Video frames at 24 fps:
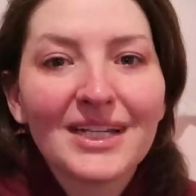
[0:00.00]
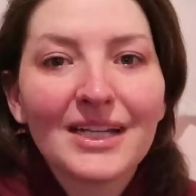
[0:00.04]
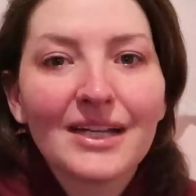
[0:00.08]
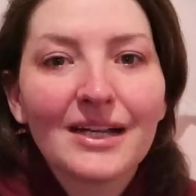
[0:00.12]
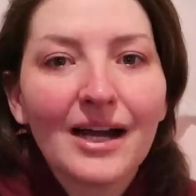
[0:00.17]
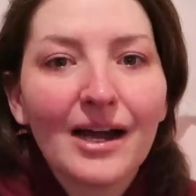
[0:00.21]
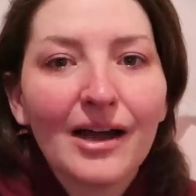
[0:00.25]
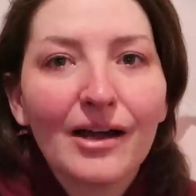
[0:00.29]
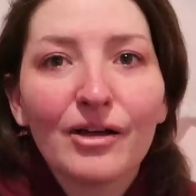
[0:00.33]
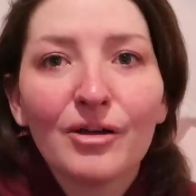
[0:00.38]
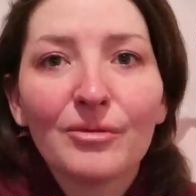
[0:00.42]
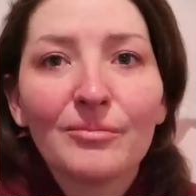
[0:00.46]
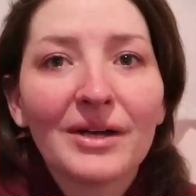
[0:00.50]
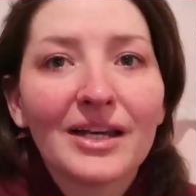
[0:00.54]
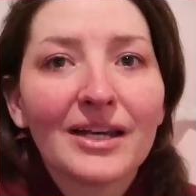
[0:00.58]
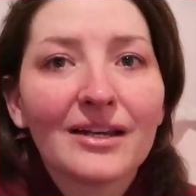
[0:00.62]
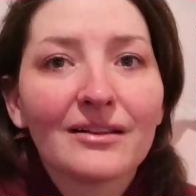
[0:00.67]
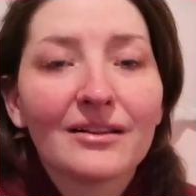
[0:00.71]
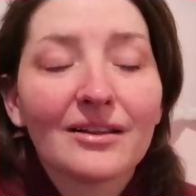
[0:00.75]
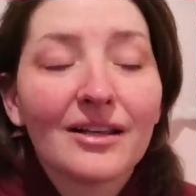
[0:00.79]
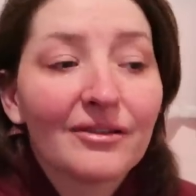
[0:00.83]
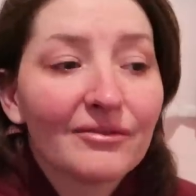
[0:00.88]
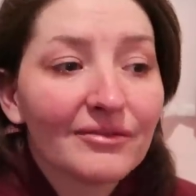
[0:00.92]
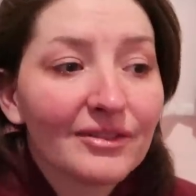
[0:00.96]
Kyle made
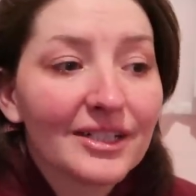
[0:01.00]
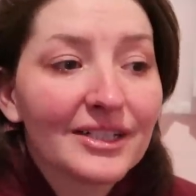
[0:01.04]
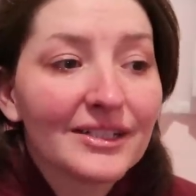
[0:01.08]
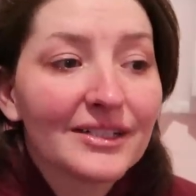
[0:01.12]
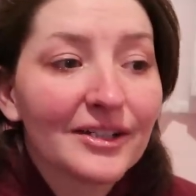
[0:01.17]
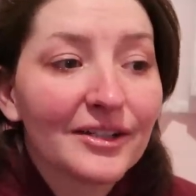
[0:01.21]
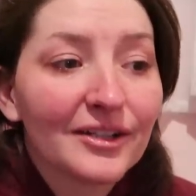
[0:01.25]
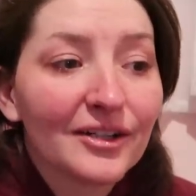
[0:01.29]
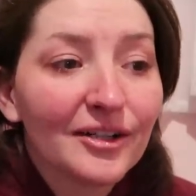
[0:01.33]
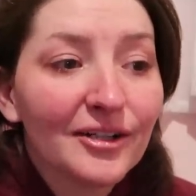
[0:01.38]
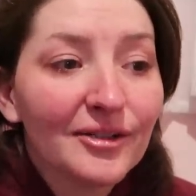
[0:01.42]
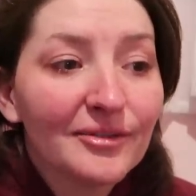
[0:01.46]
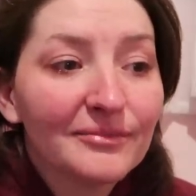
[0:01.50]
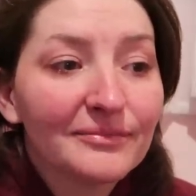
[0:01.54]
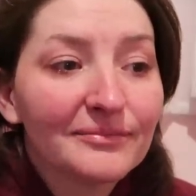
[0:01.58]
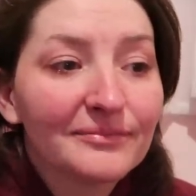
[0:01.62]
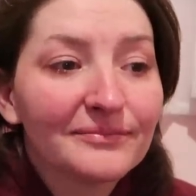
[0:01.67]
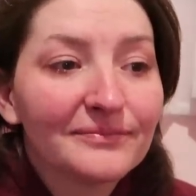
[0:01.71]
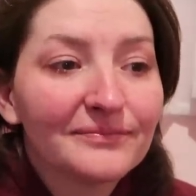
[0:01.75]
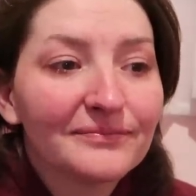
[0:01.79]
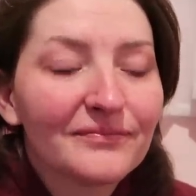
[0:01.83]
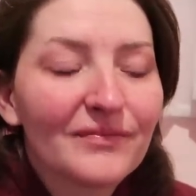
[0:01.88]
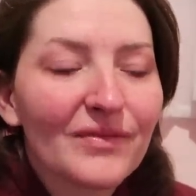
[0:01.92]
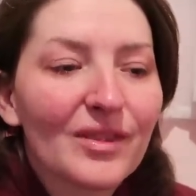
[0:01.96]
a lovely dinner,
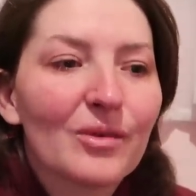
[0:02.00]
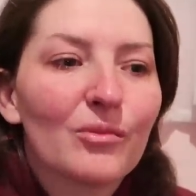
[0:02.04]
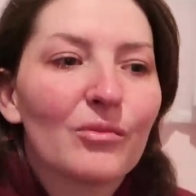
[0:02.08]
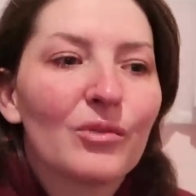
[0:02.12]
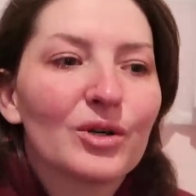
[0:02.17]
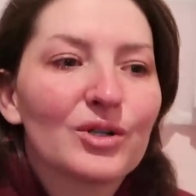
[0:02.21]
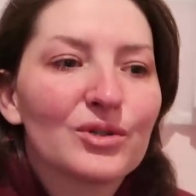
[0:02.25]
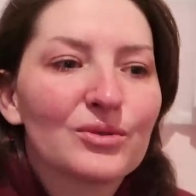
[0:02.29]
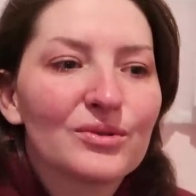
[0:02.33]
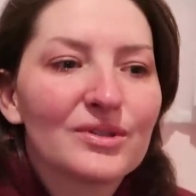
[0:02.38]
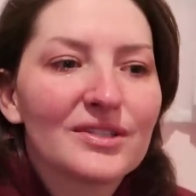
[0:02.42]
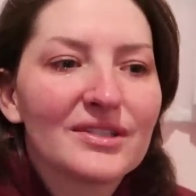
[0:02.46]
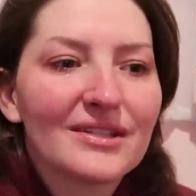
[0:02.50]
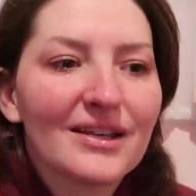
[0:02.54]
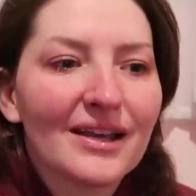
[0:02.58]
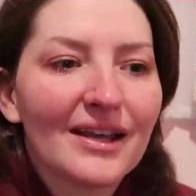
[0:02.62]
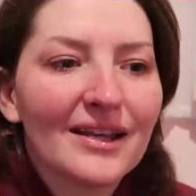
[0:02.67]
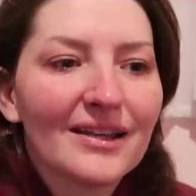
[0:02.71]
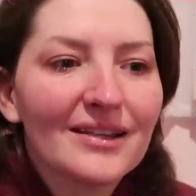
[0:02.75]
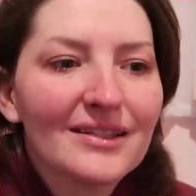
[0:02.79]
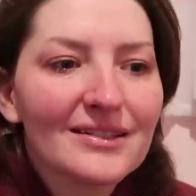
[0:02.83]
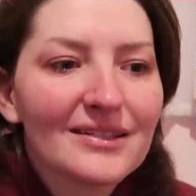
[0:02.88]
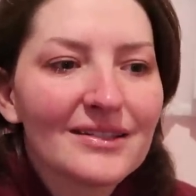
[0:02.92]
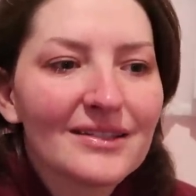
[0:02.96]
which was
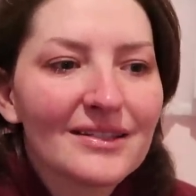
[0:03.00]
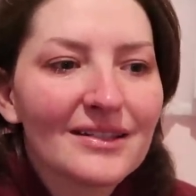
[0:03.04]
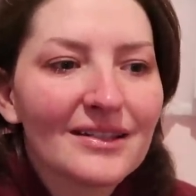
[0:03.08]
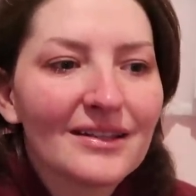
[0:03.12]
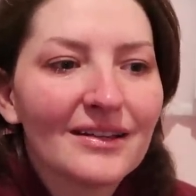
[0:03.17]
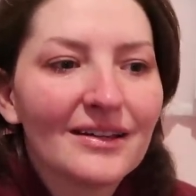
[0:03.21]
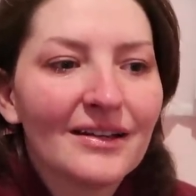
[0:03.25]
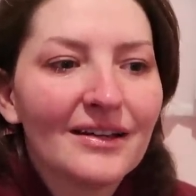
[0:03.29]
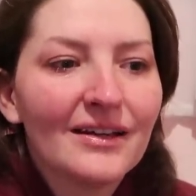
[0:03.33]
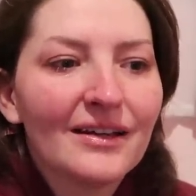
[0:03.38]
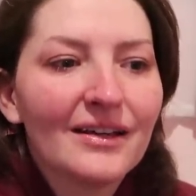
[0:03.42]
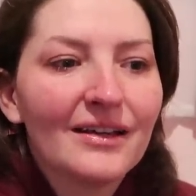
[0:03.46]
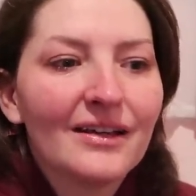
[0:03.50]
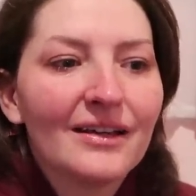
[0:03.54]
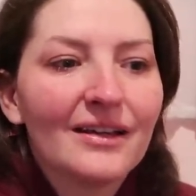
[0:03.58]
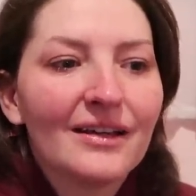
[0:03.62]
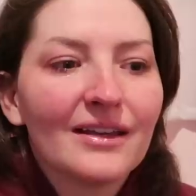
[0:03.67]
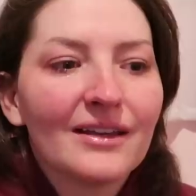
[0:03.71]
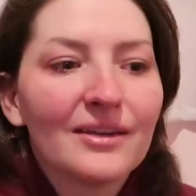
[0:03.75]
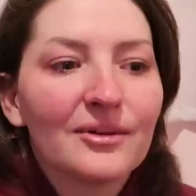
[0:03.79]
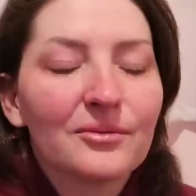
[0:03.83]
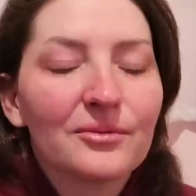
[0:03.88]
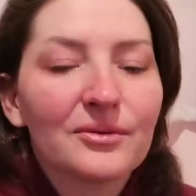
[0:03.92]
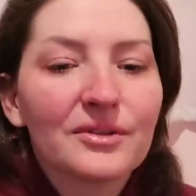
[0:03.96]
nice.
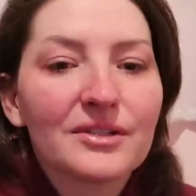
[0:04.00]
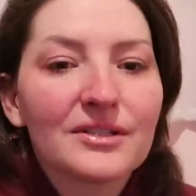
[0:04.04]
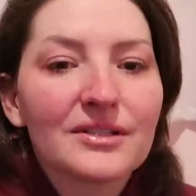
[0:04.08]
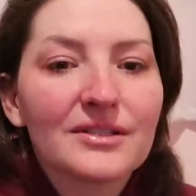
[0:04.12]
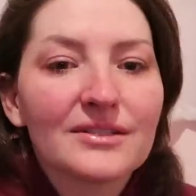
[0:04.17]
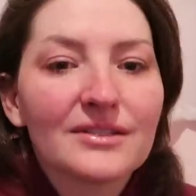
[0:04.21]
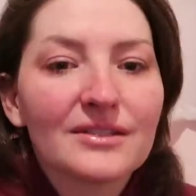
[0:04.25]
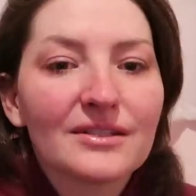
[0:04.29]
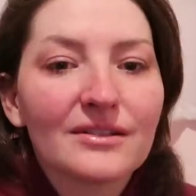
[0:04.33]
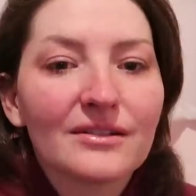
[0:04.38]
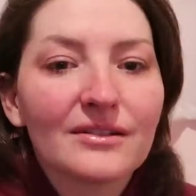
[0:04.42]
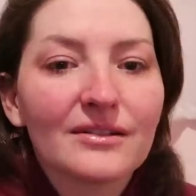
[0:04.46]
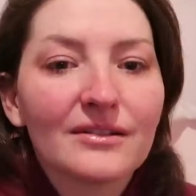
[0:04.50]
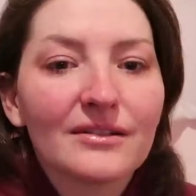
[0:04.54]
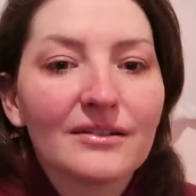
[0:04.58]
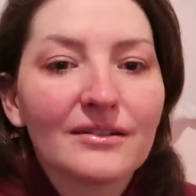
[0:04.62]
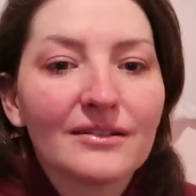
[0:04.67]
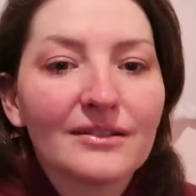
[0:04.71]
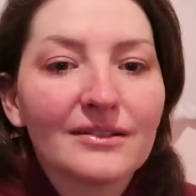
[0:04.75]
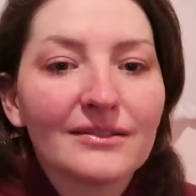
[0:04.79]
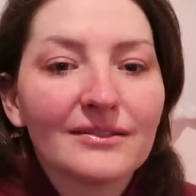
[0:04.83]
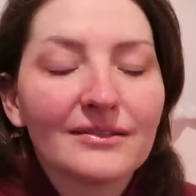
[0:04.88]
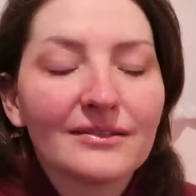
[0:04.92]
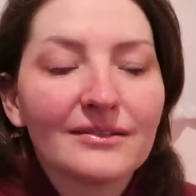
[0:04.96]
It was
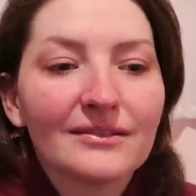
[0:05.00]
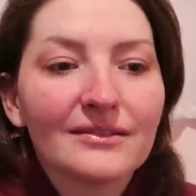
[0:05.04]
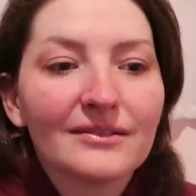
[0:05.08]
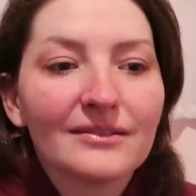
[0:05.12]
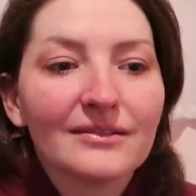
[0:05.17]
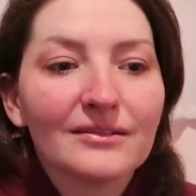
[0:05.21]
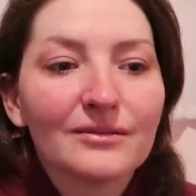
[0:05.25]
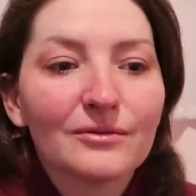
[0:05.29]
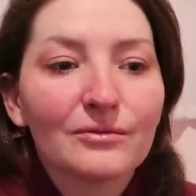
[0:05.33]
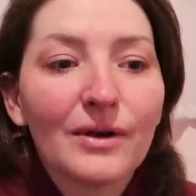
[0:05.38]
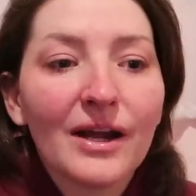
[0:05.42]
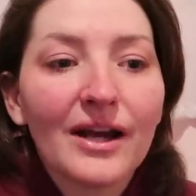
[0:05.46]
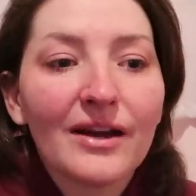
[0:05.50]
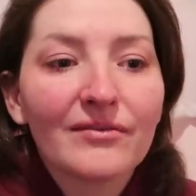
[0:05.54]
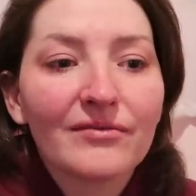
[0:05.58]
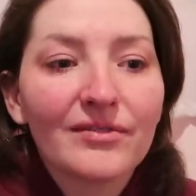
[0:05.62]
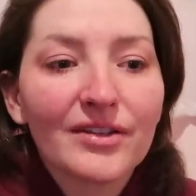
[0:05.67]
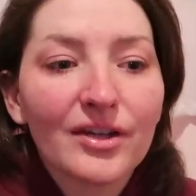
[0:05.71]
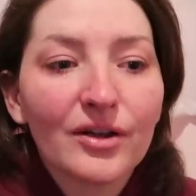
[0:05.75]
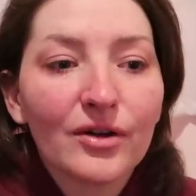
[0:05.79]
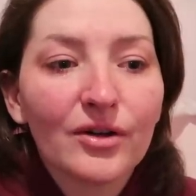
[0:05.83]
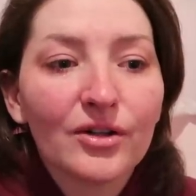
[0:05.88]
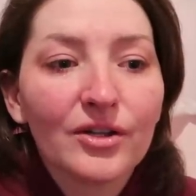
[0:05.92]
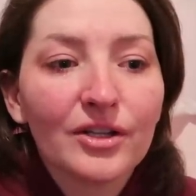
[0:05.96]

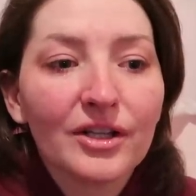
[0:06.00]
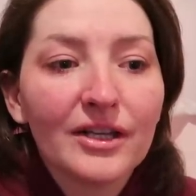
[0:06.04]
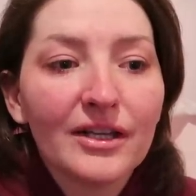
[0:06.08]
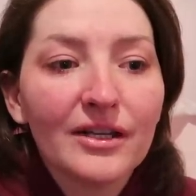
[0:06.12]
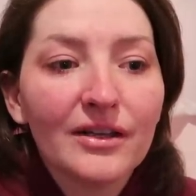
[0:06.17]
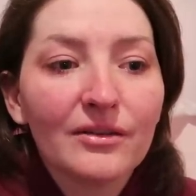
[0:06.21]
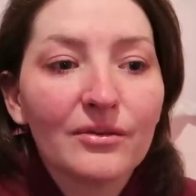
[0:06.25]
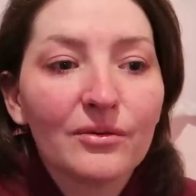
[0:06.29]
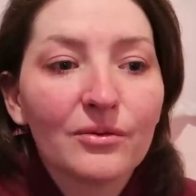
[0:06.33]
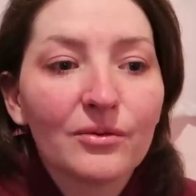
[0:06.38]
ravioli